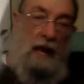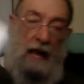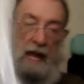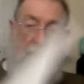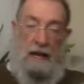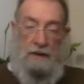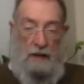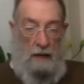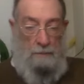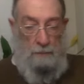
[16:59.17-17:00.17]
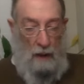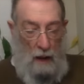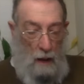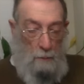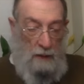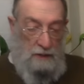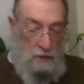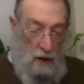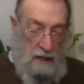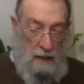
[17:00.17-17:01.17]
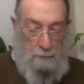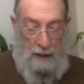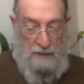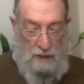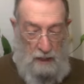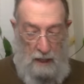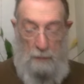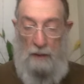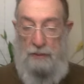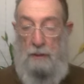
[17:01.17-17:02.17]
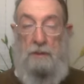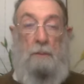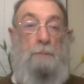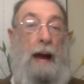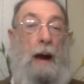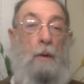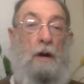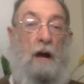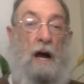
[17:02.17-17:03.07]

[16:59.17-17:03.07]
And, uh, but it's talking basically about the, the power